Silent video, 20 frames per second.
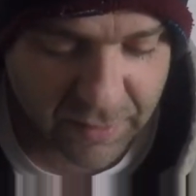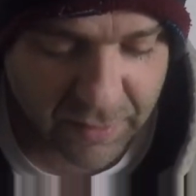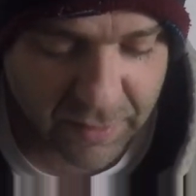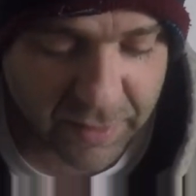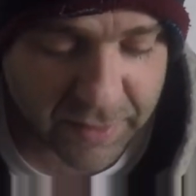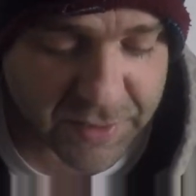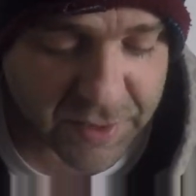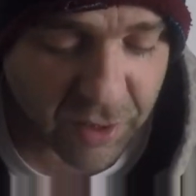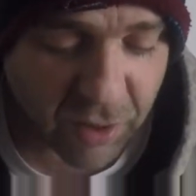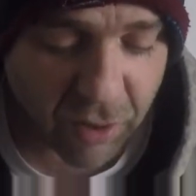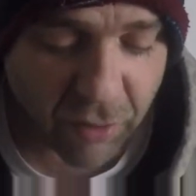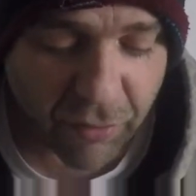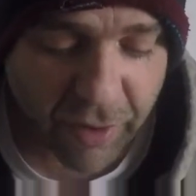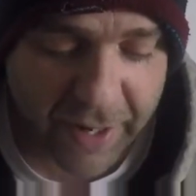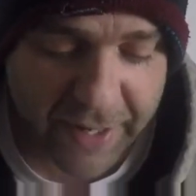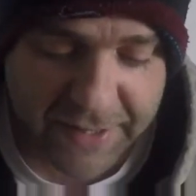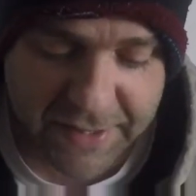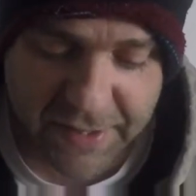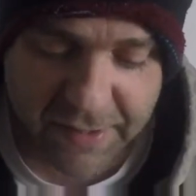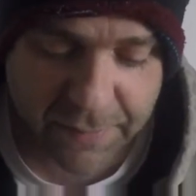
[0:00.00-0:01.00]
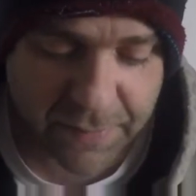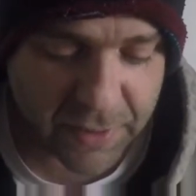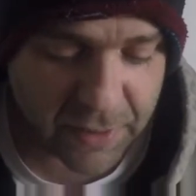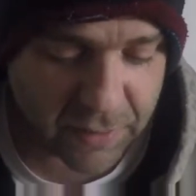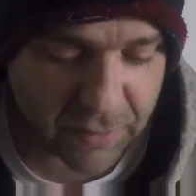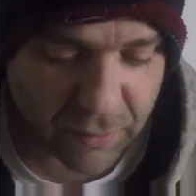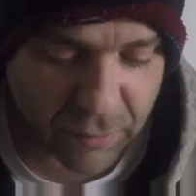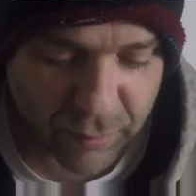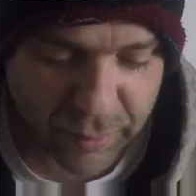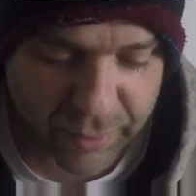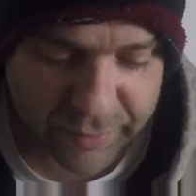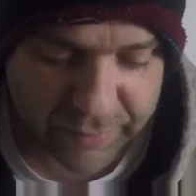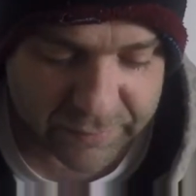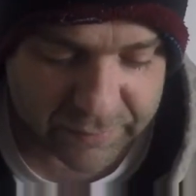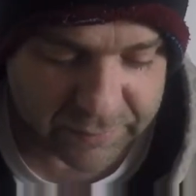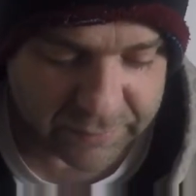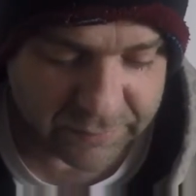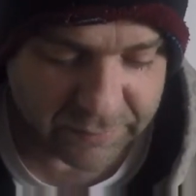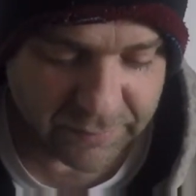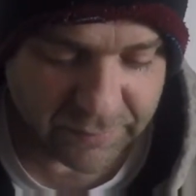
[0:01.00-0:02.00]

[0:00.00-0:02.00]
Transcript: It's all right to be human.